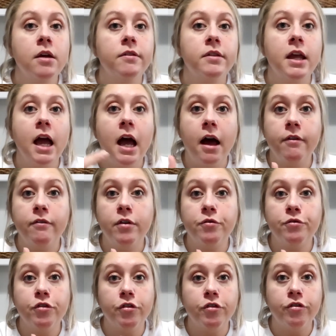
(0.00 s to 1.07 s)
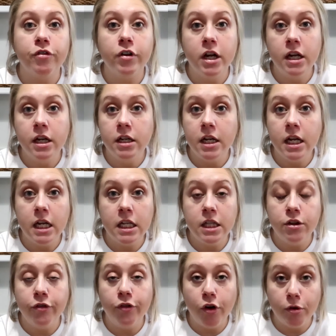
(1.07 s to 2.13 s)
they have them for free in
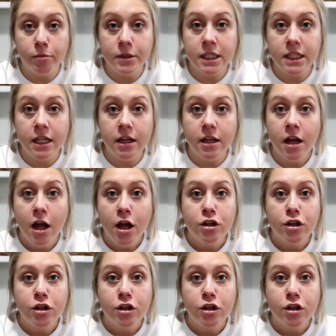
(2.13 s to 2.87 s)
the pharmacy.